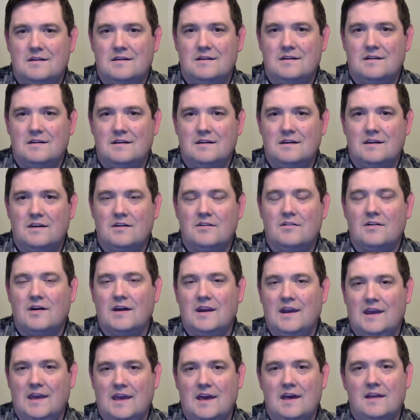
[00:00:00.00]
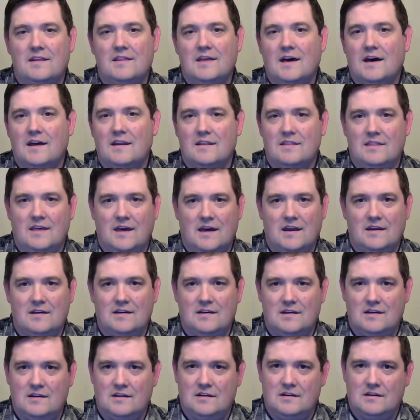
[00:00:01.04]
And again, that
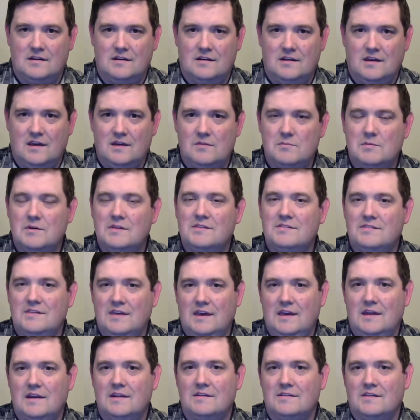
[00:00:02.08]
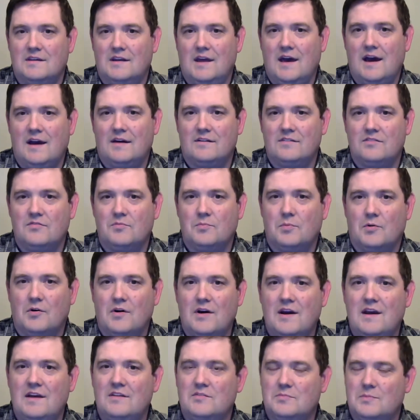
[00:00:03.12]
can be seen as an act of
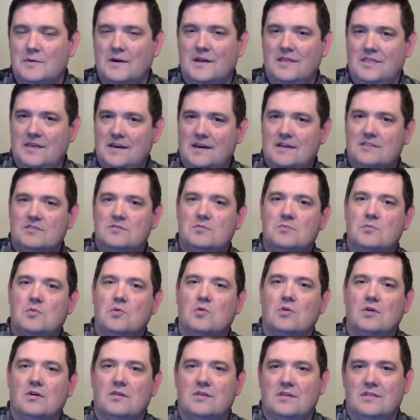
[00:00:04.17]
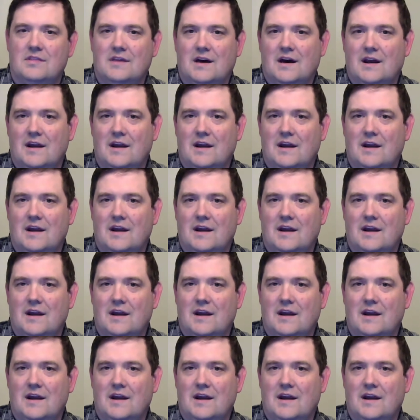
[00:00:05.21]
praise, but I think it's more than that.